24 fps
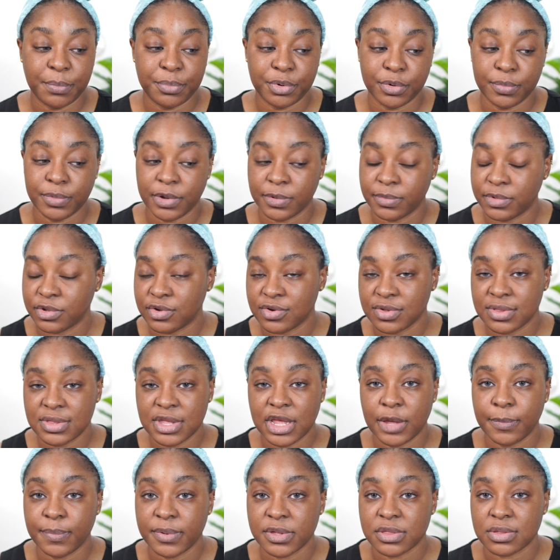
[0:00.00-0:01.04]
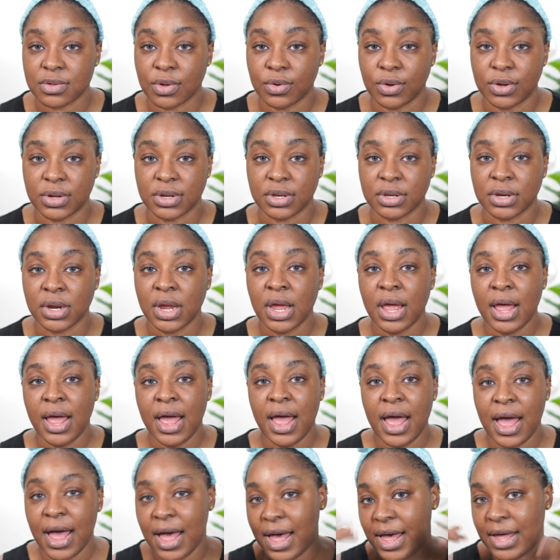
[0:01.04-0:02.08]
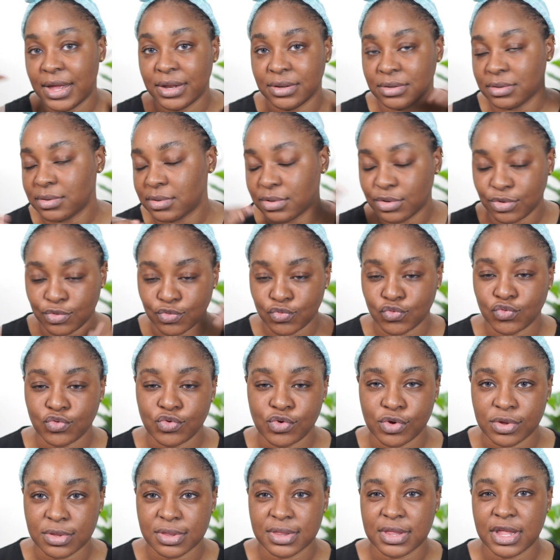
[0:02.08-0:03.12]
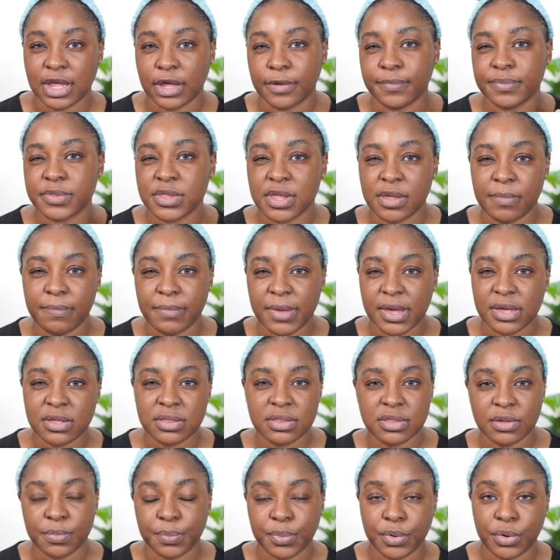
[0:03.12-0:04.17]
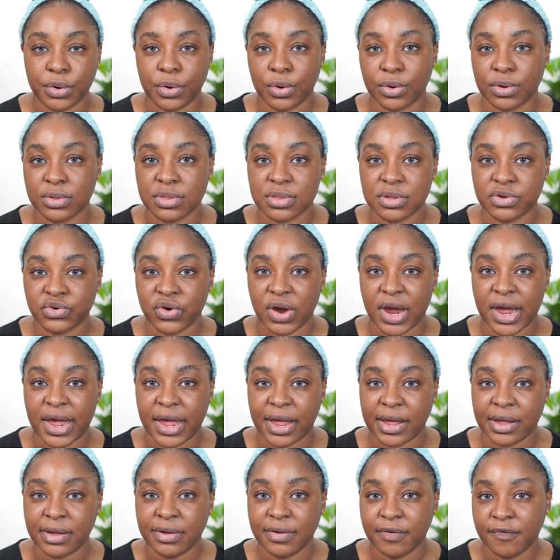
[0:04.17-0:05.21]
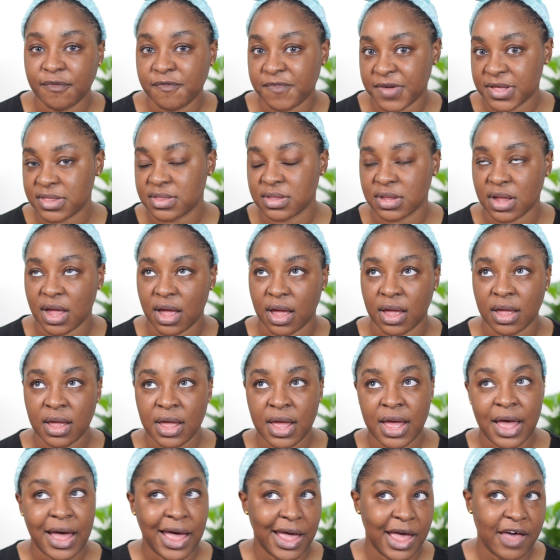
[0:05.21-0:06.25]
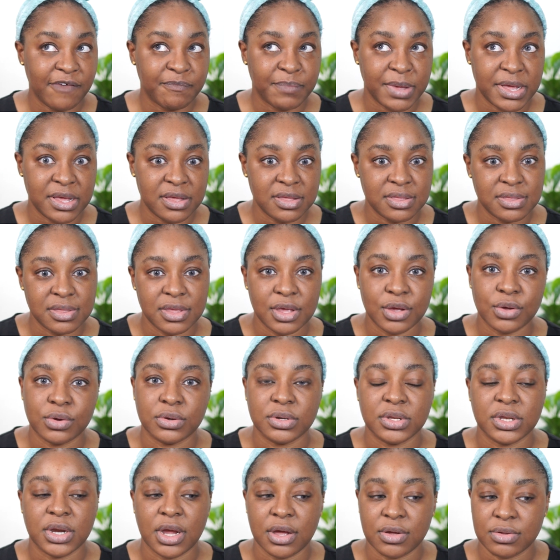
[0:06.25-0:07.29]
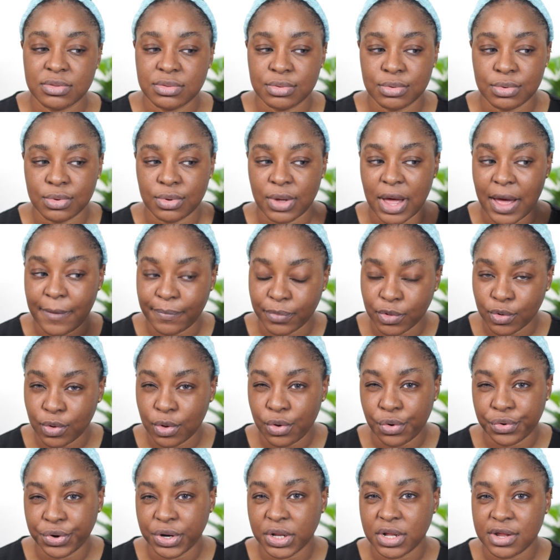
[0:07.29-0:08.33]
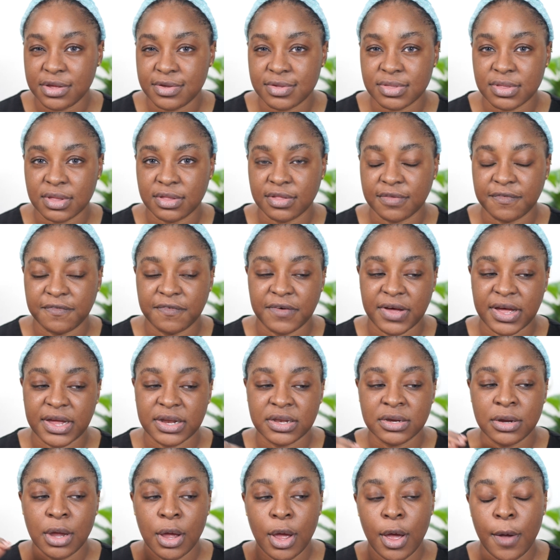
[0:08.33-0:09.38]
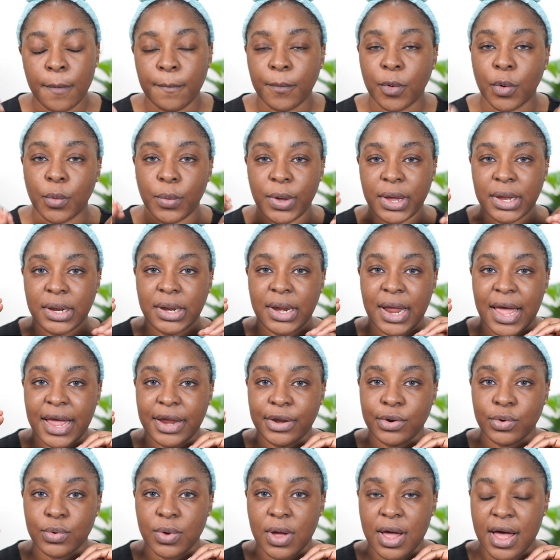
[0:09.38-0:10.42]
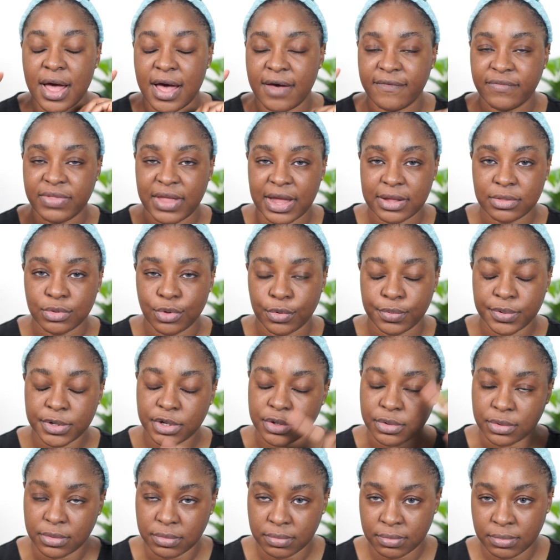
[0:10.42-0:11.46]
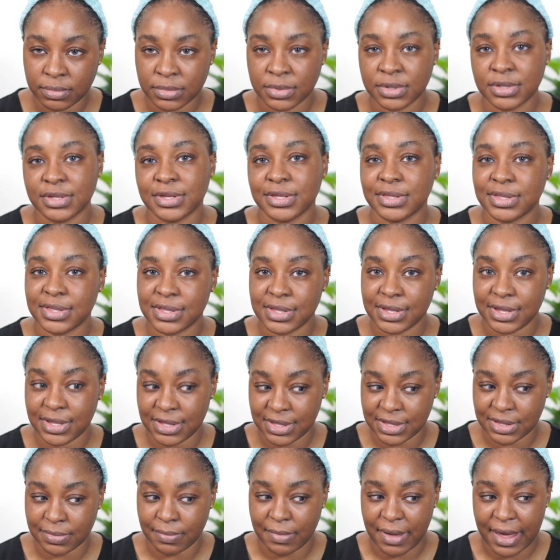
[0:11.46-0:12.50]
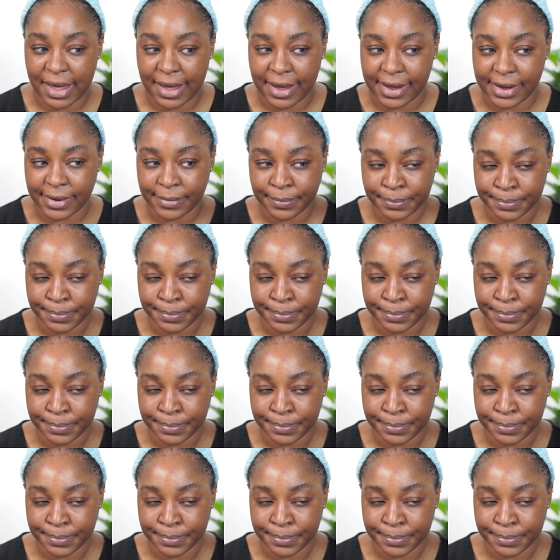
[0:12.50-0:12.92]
problem. You just keep it on and do your steps. It makes the product dry faster. I have my AC on now, so I'm not currently using the fan, but when I don't have that option, this is my